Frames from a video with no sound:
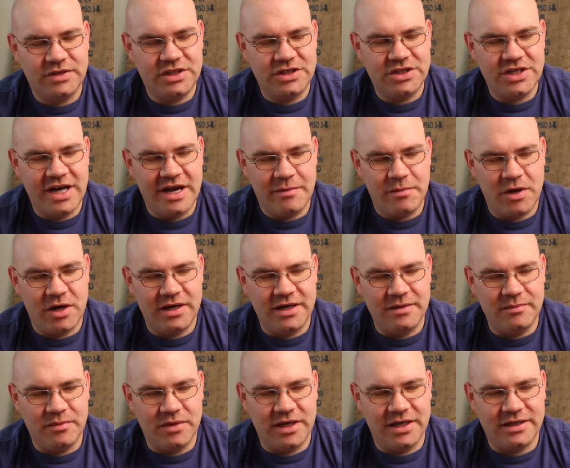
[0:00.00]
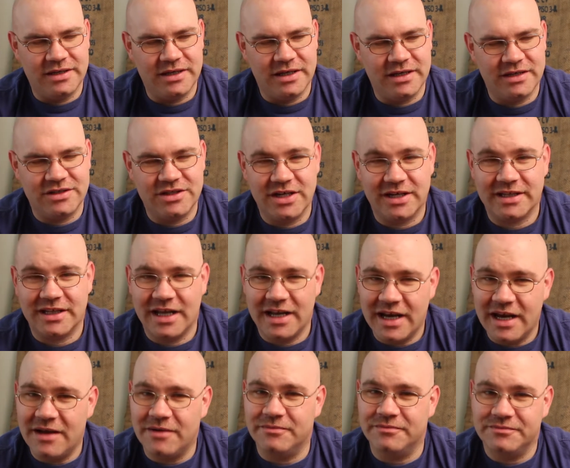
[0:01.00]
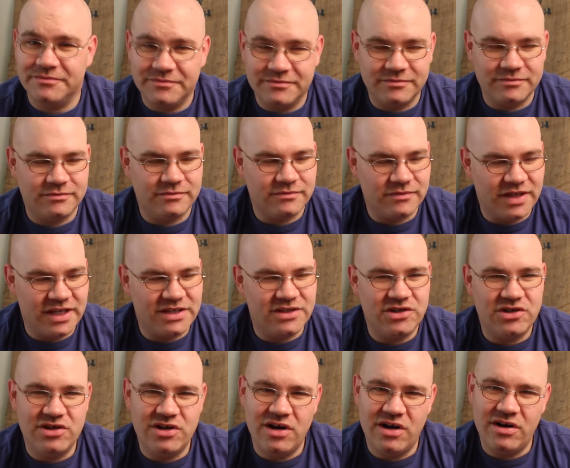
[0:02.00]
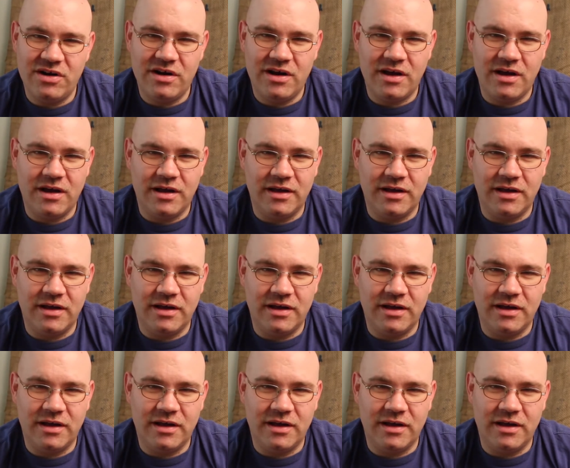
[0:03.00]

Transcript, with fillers: to jam on it. But uh, check that out. Get your nerd